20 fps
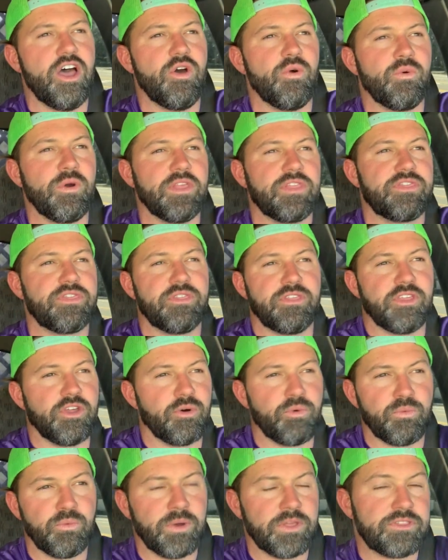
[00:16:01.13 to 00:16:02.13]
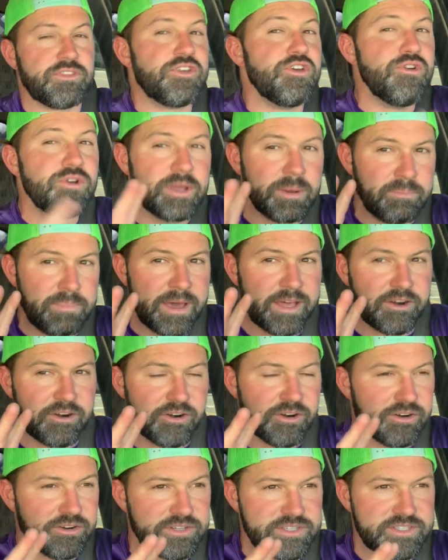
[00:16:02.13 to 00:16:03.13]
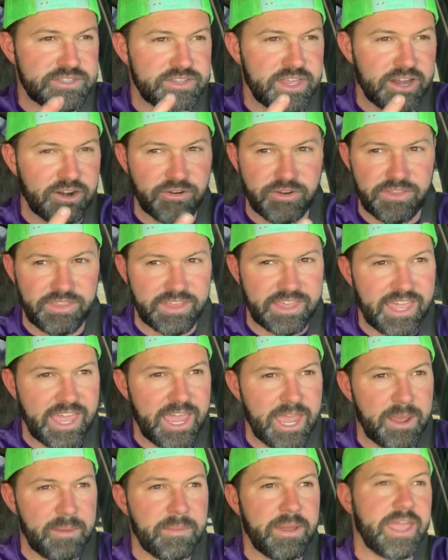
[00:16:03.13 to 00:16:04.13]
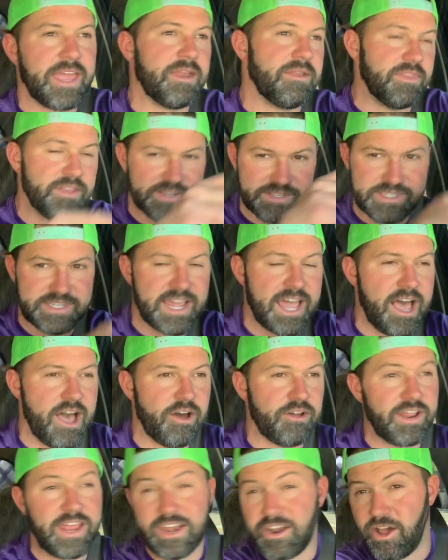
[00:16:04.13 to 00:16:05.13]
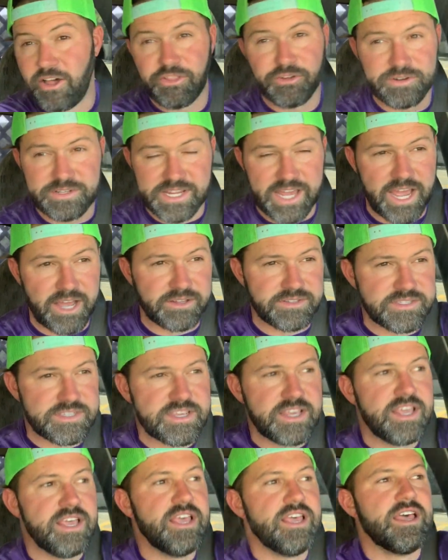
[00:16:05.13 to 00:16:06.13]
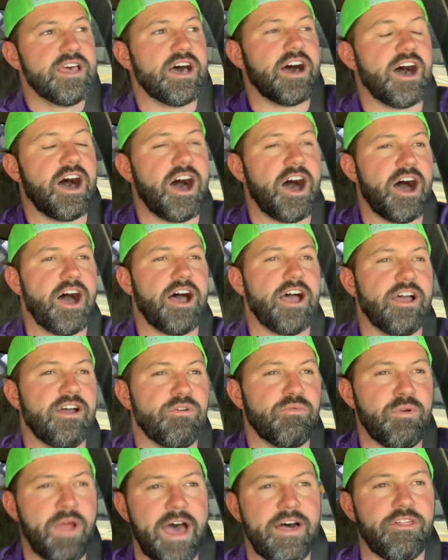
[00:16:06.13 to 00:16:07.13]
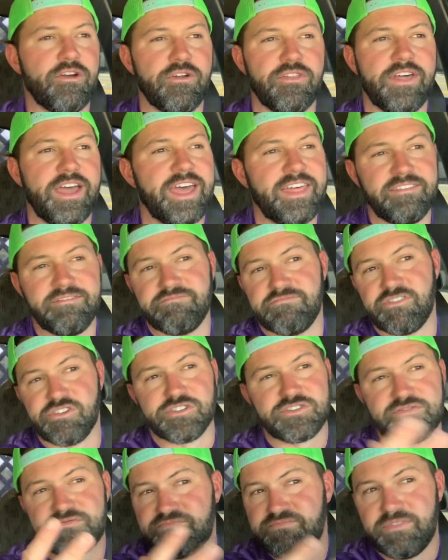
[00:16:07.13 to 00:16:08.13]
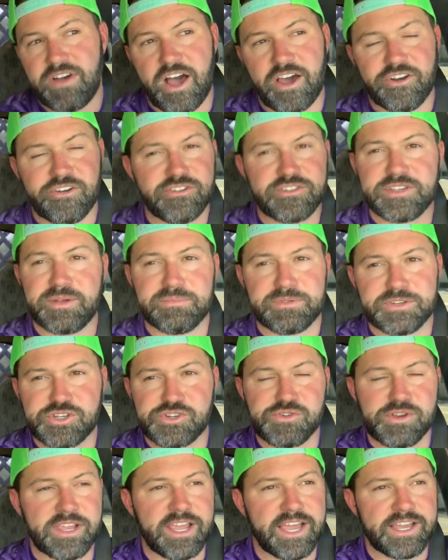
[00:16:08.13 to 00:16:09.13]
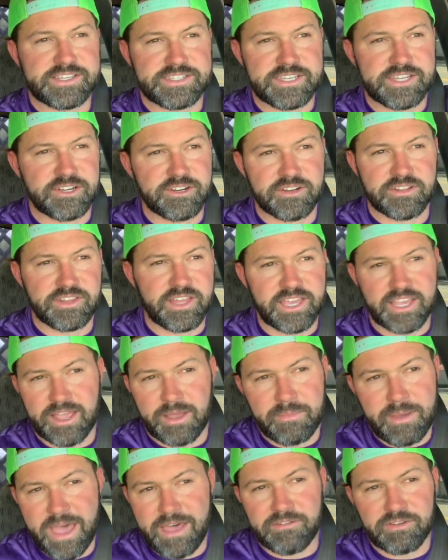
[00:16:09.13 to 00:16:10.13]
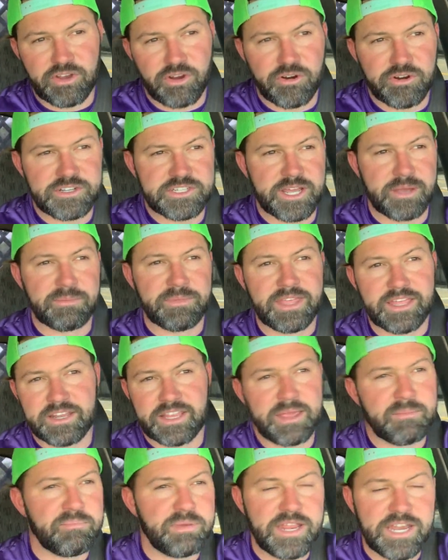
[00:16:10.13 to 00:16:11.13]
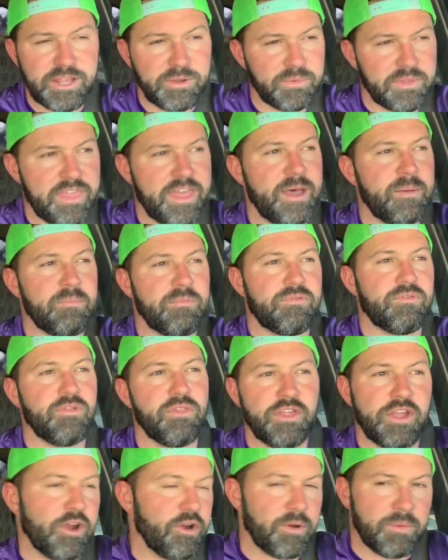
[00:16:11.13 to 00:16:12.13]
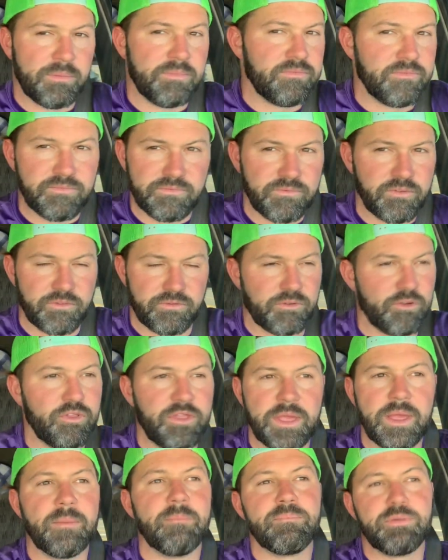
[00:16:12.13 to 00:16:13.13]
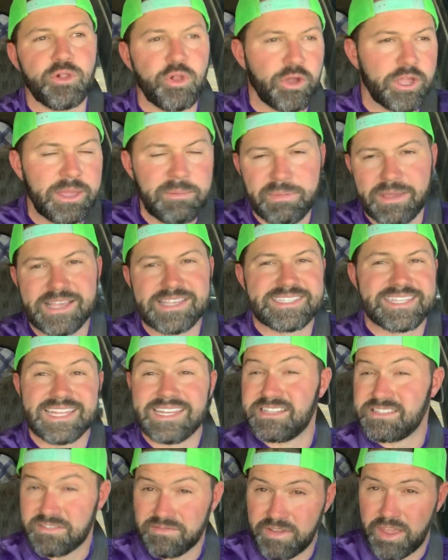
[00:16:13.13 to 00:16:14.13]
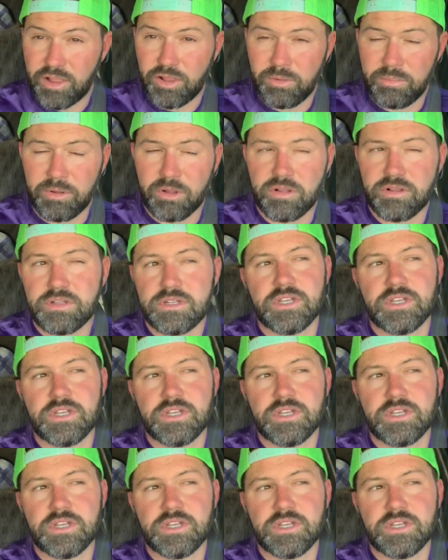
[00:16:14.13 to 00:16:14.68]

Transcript: with, you know, with two competitors that are in the game in this town, in other towns, uh, rather than there's 100 something tree guys here and like I'm having a hard time get, competing with them for their, for the employee base that is available.